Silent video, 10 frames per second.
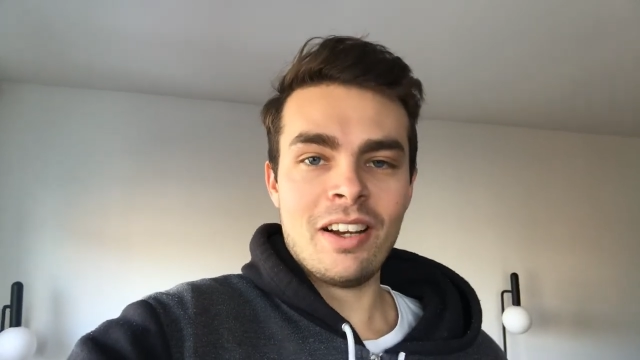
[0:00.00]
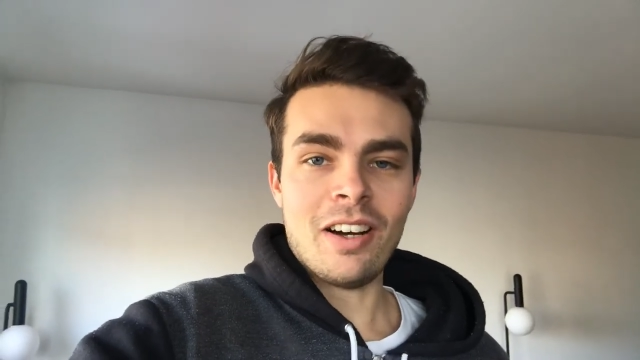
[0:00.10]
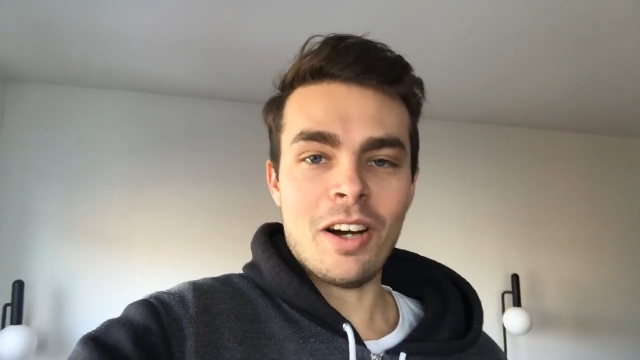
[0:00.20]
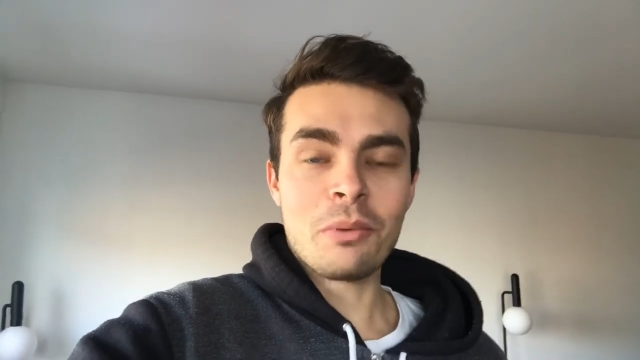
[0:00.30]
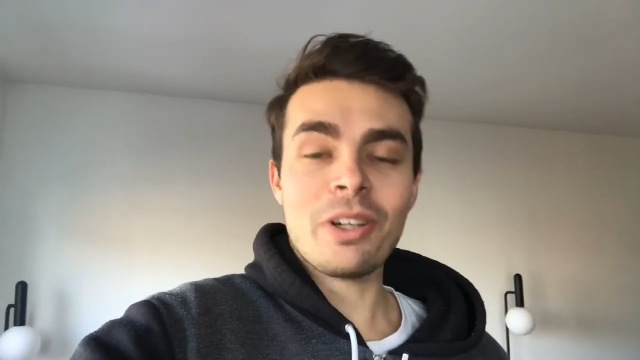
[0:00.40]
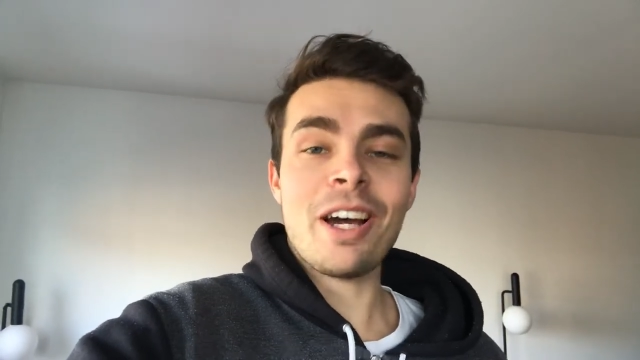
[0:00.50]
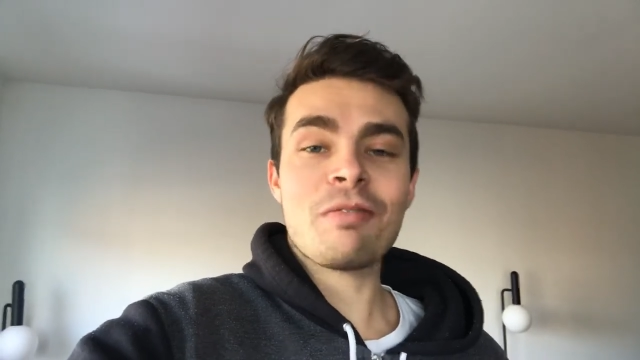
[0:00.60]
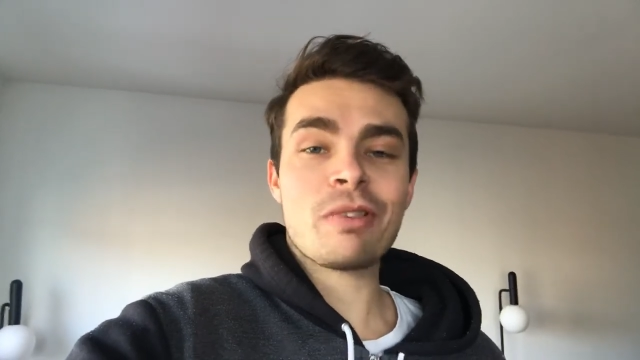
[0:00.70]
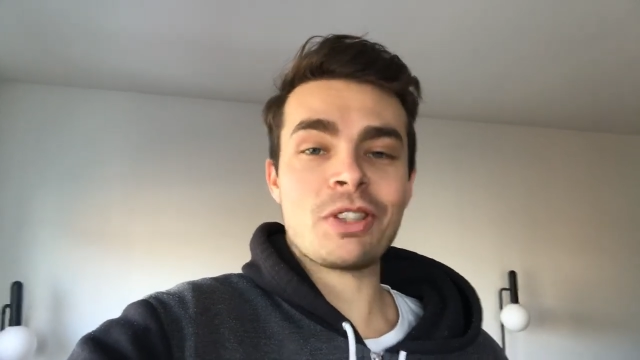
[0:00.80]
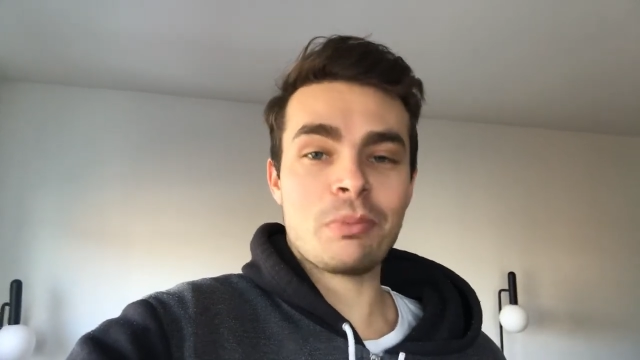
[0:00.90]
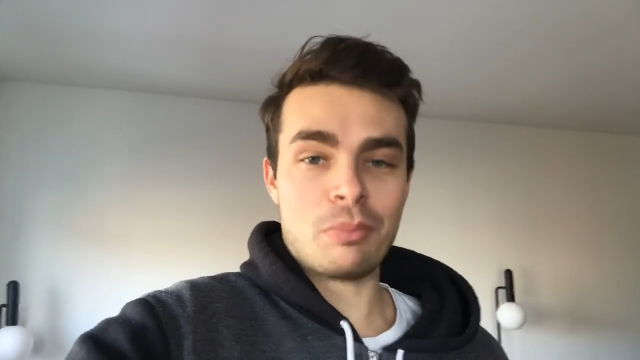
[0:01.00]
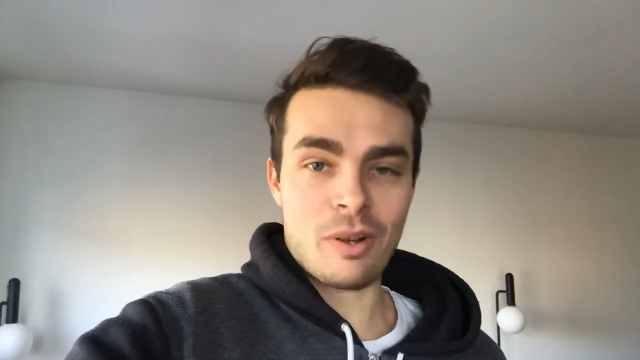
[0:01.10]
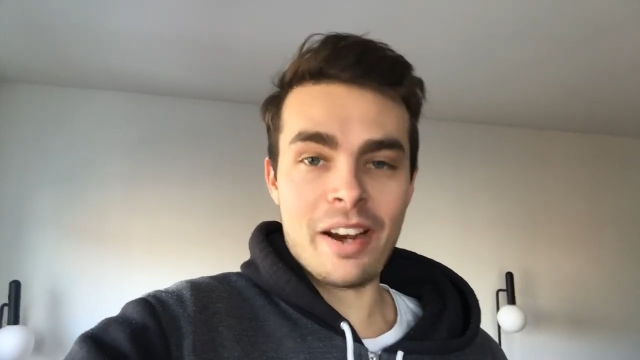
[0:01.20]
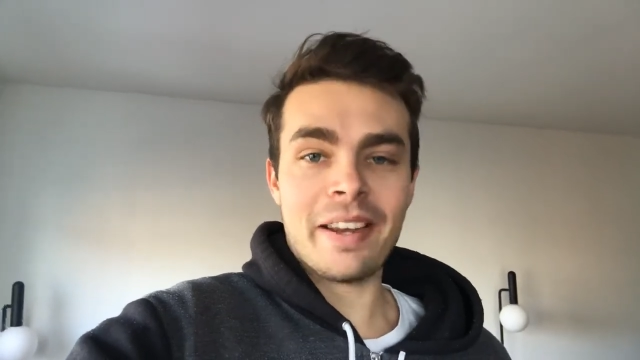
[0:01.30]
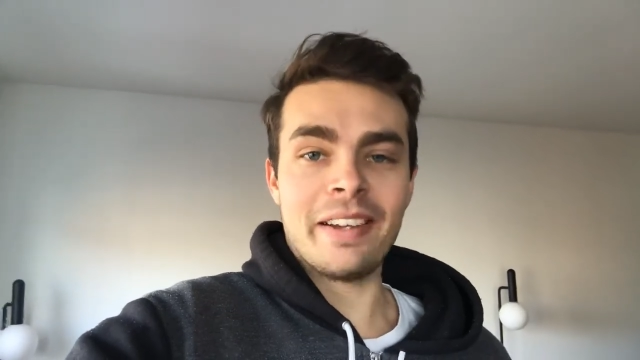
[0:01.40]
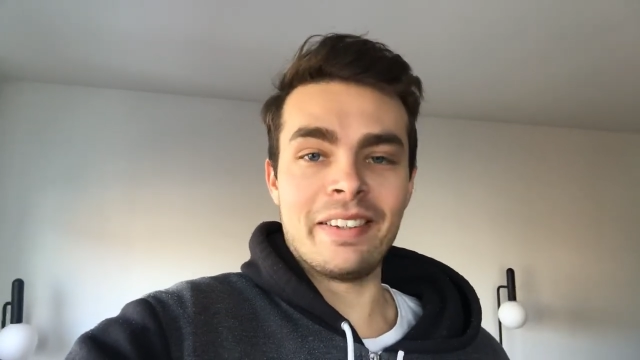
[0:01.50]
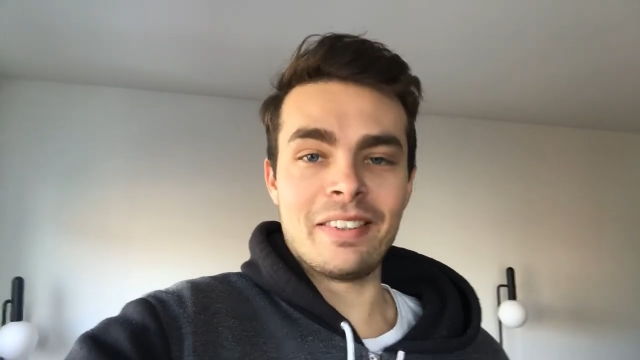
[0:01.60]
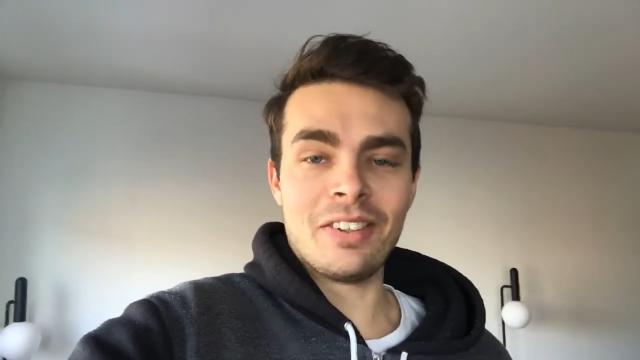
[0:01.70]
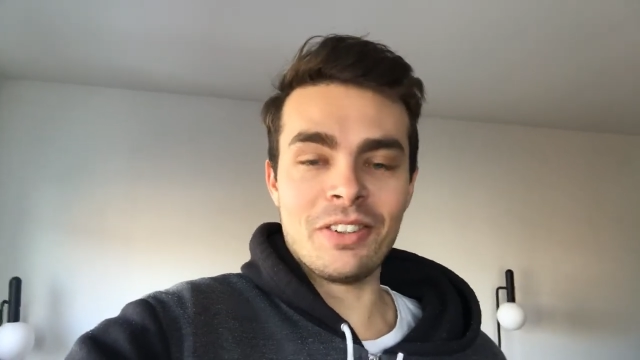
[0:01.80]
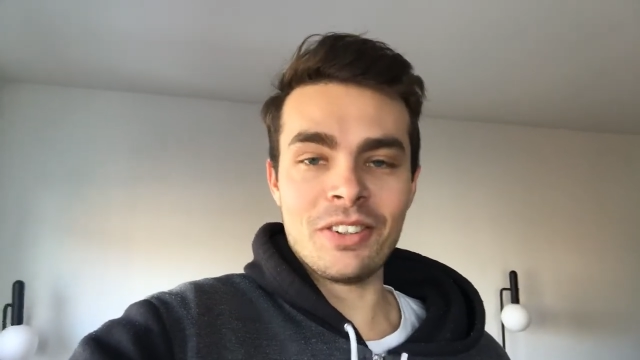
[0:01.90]
I'm going to have Richard Braine
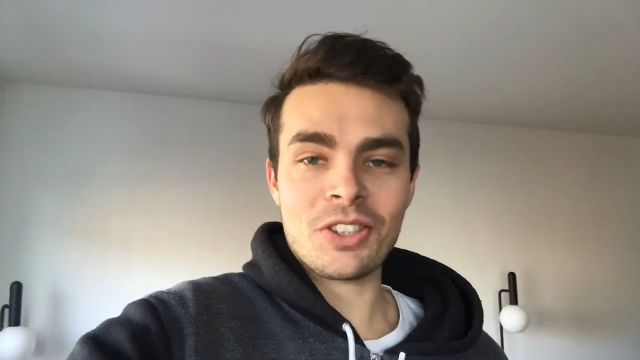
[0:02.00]
on the